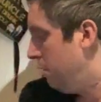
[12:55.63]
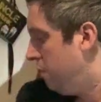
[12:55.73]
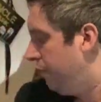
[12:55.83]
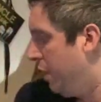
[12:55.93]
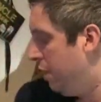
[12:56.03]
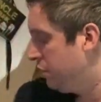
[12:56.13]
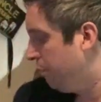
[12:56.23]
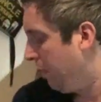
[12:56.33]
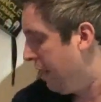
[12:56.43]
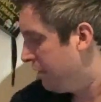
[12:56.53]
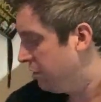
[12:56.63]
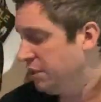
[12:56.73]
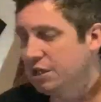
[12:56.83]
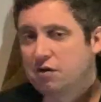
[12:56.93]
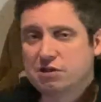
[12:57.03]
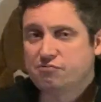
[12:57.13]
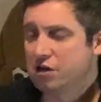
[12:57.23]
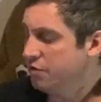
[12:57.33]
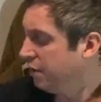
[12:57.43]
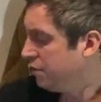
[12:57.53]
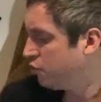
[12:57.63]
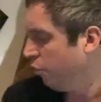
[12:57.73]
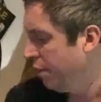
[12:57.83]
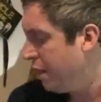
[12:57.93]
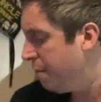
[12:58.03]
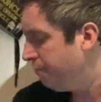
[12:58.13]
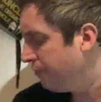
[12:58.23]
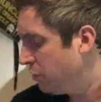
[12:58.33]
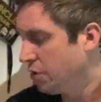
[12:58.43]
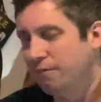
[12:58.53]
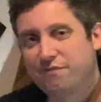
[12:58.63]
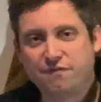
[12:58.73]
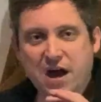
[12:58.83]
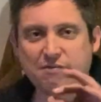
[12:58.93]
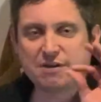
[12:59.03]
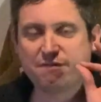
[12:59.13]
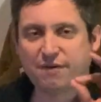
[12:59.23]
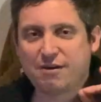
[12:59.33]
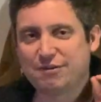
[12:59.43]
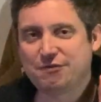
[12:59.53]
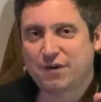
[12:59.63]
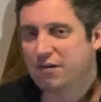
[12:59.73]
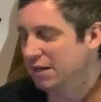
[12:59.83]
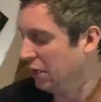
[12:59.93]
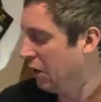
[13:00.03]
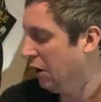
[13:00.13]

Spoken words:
For her to play, and she's currently really, really enjoying it. It's got very, very, very light